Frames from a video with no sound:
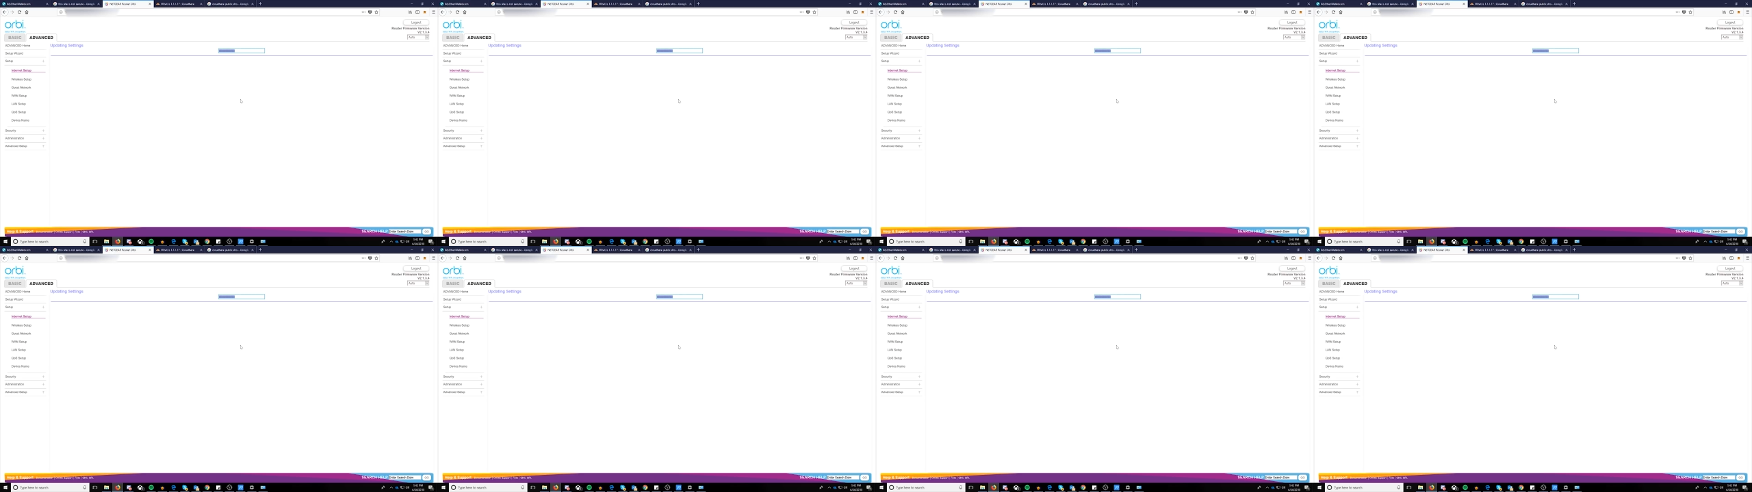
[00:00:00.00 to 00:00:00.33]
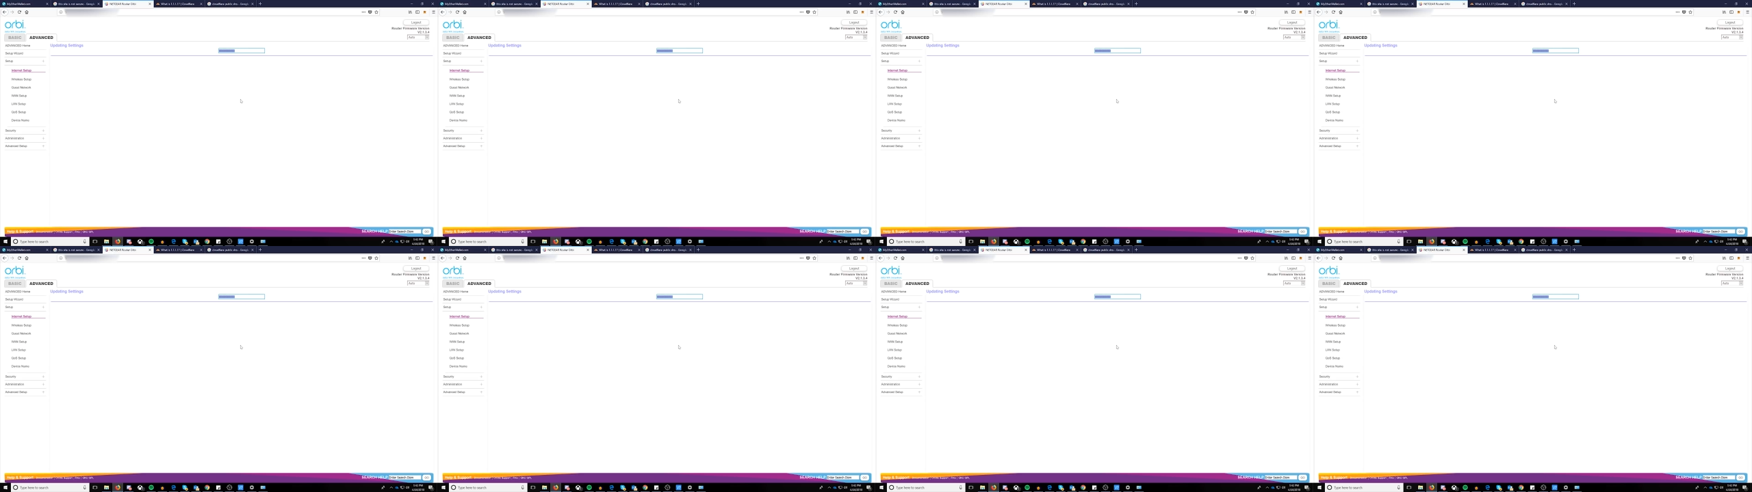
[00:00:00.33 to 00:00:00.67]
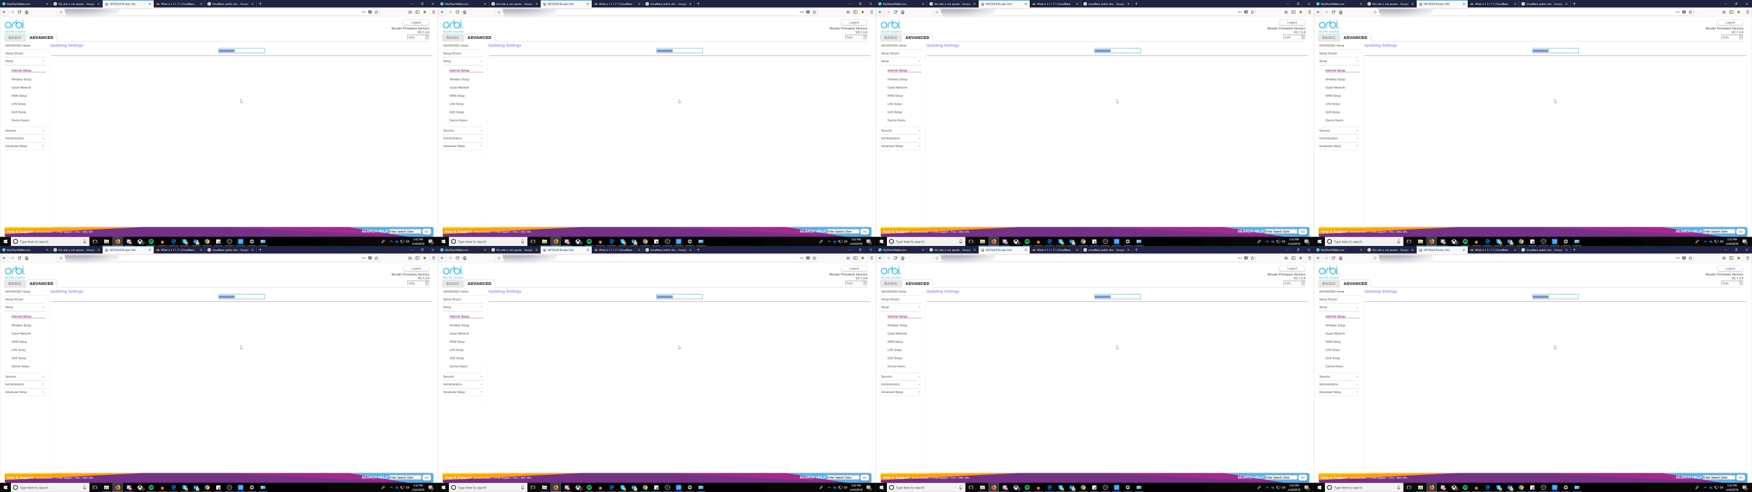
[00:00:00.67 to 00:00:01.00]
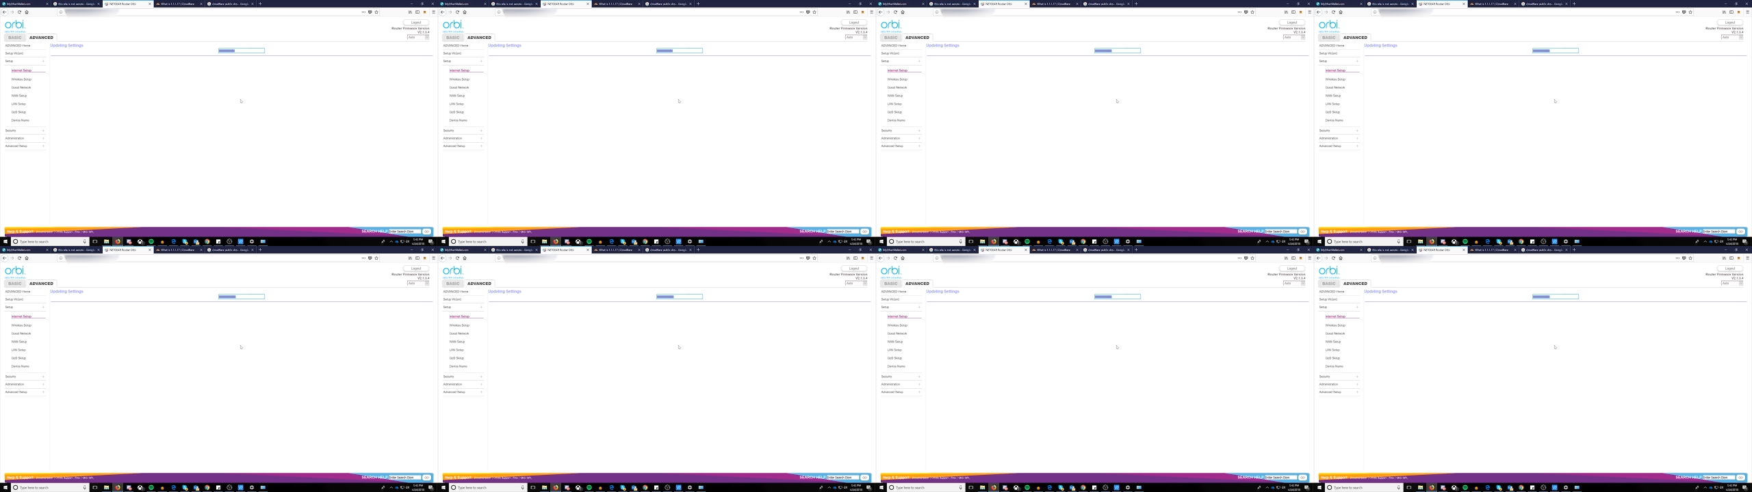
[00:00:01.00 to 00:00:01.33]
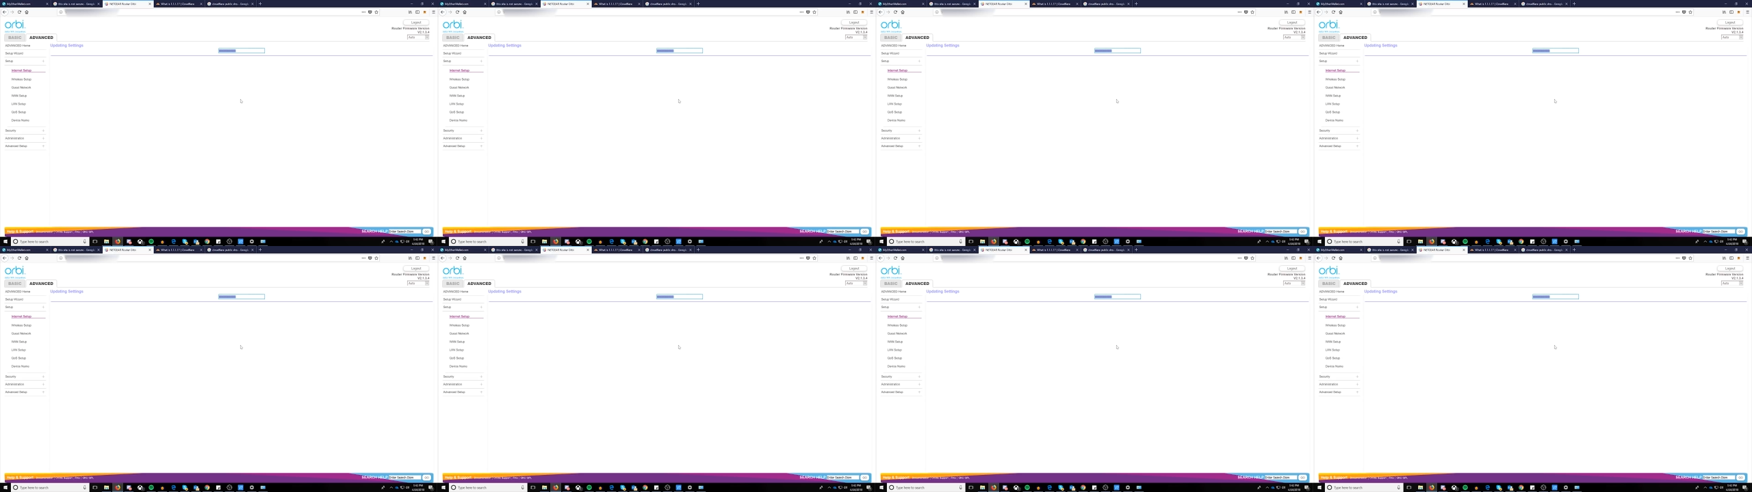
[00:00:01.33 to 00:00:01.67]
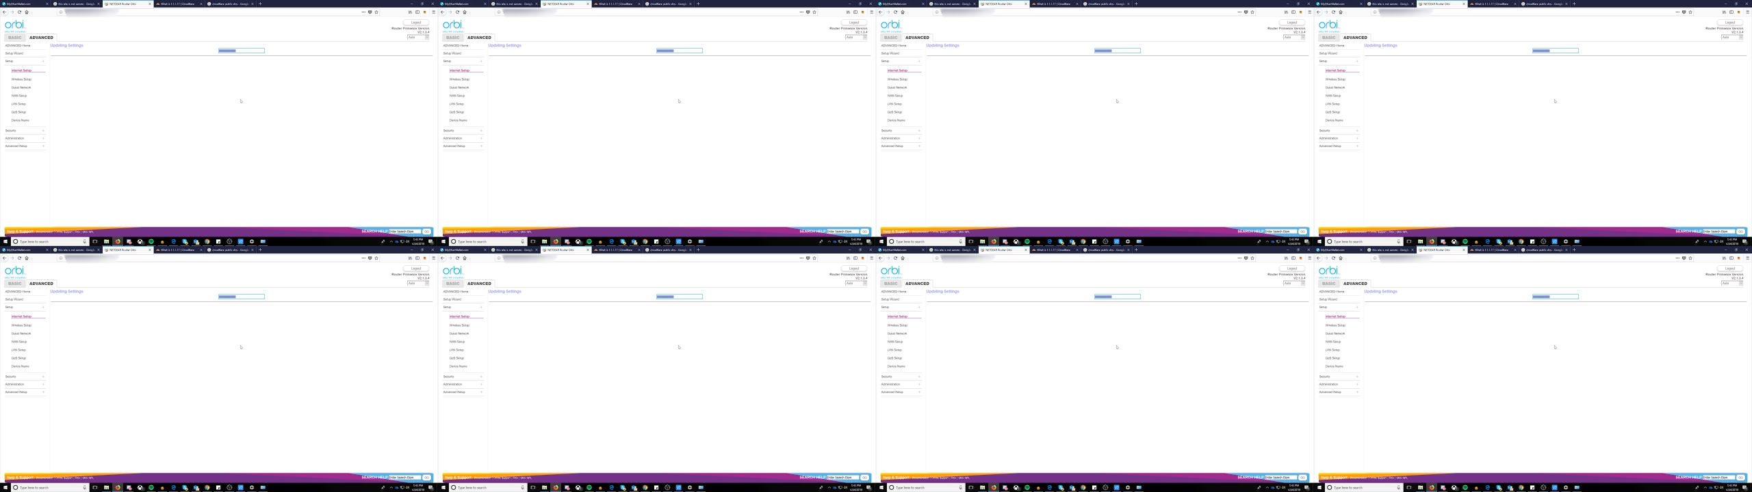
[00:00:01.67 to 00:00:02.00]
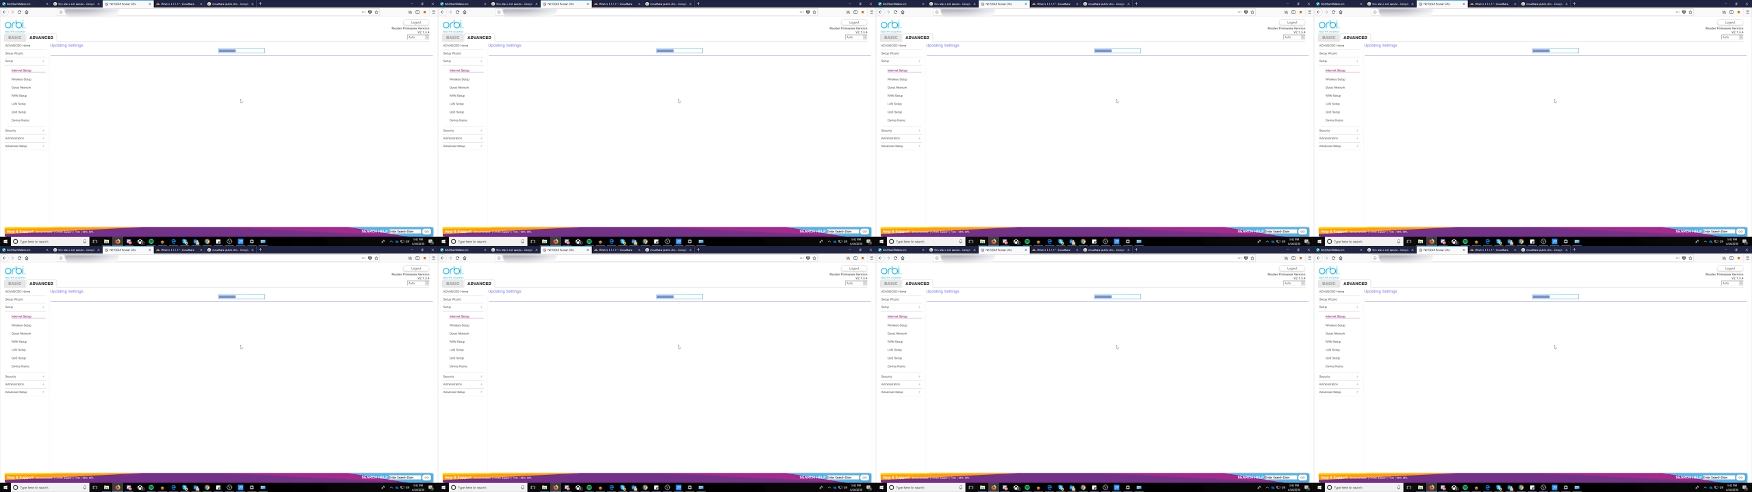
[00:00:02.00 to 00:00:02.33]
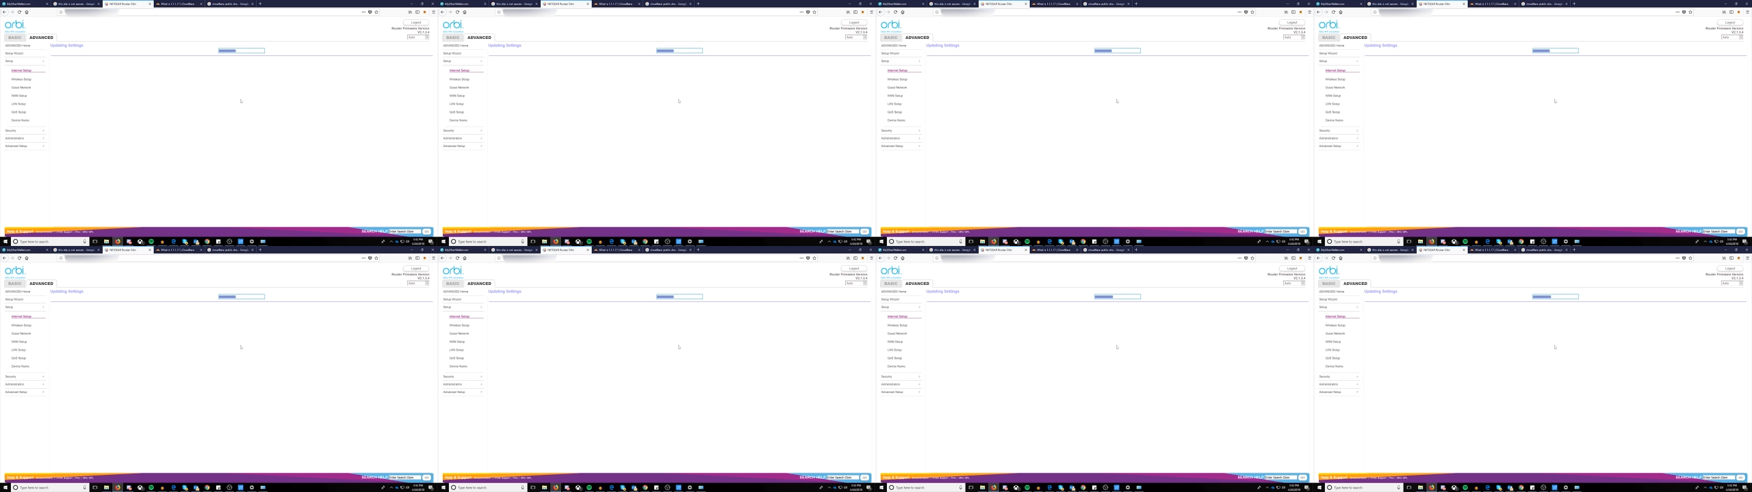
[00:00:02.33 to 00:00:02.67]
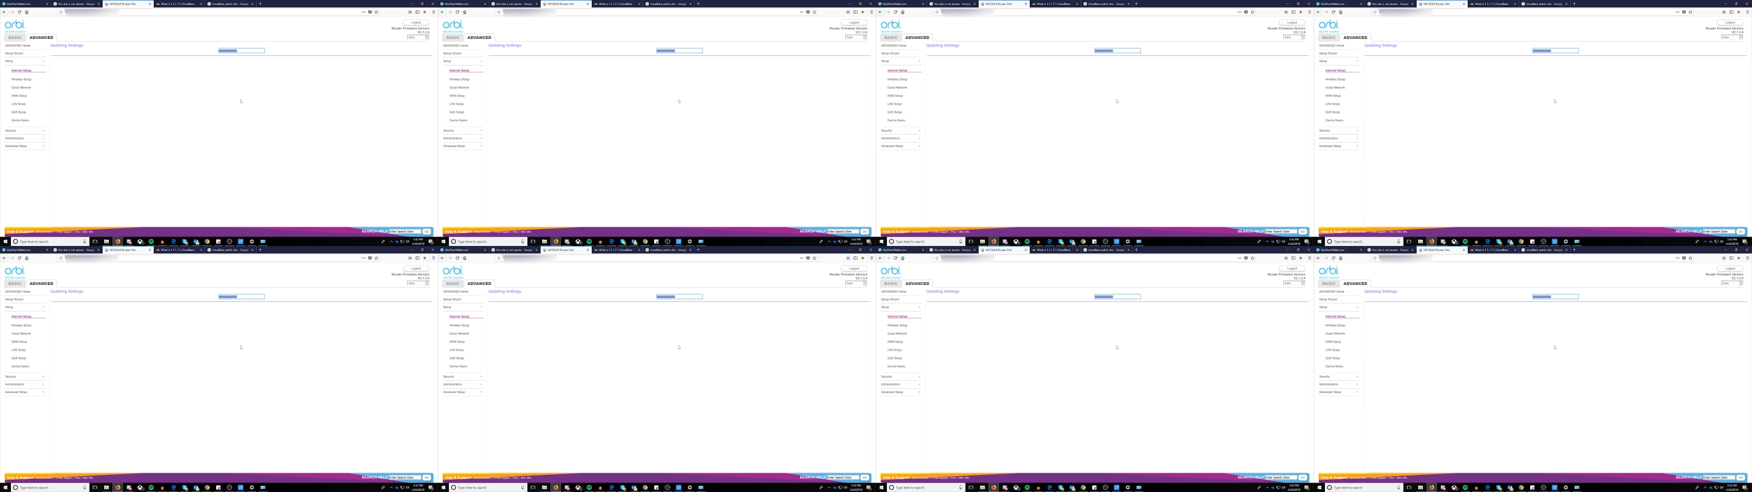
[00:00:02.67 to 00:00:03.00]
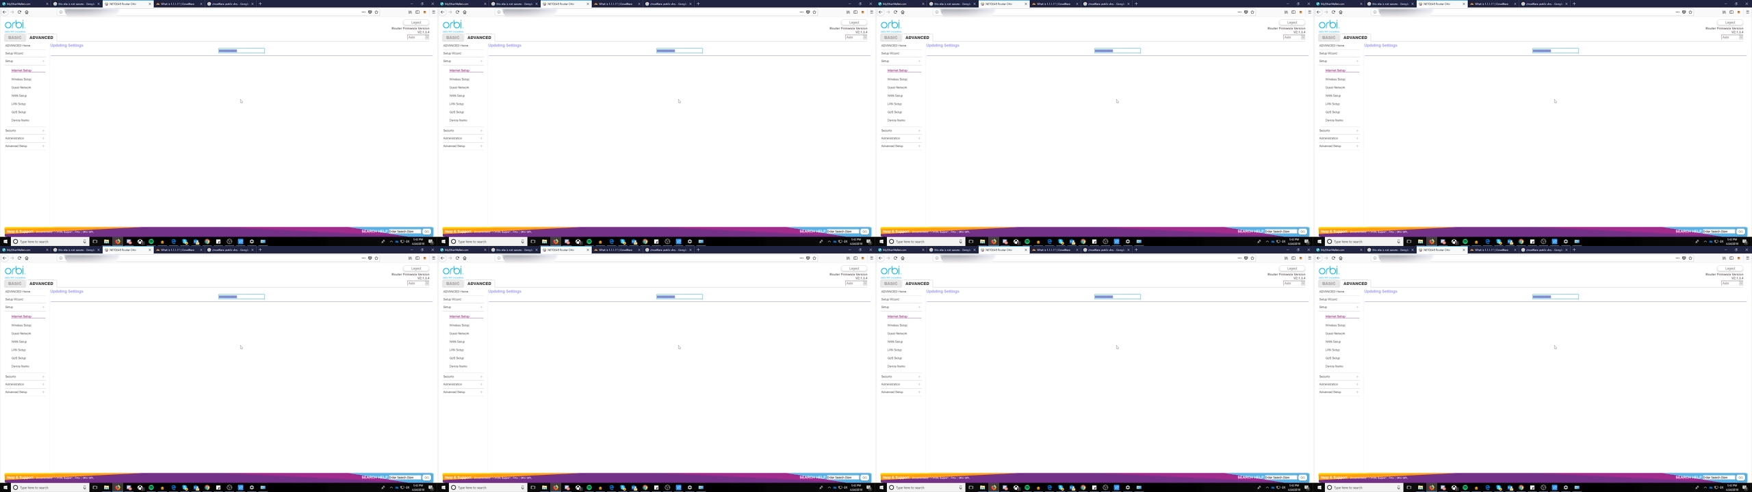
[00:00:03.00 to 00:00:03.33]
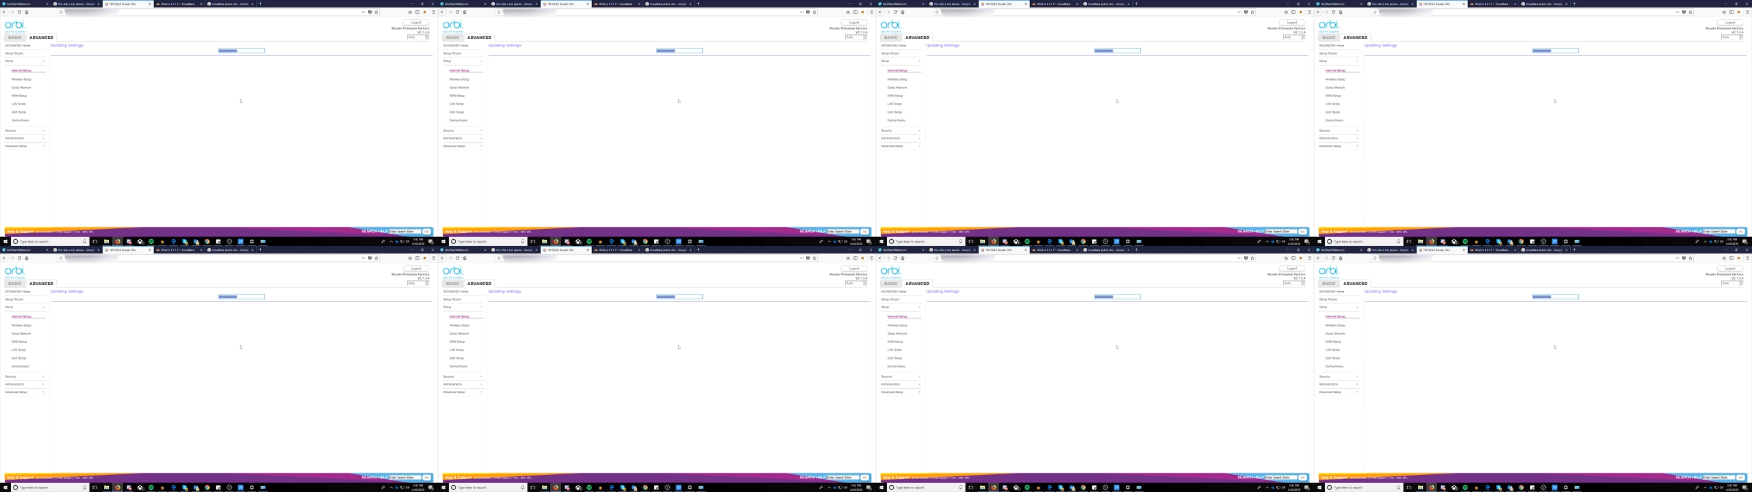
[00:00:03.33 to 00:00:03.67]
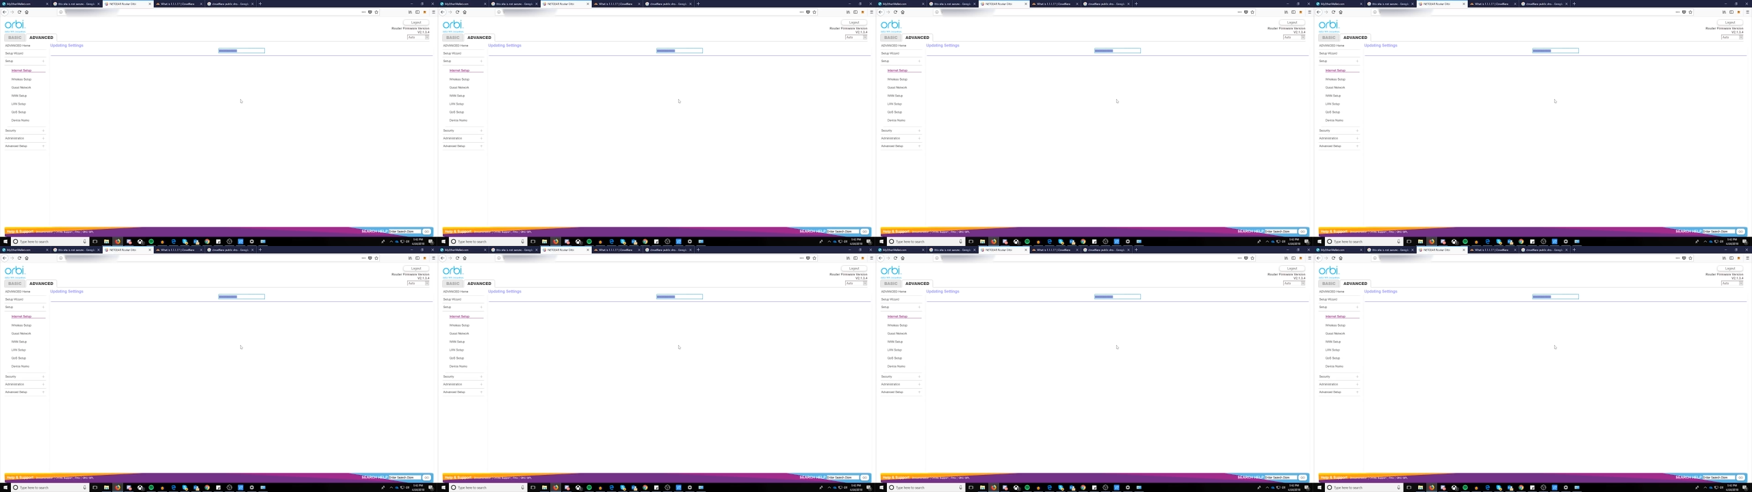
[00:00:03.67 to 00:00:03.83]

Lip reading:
(no speaker visible)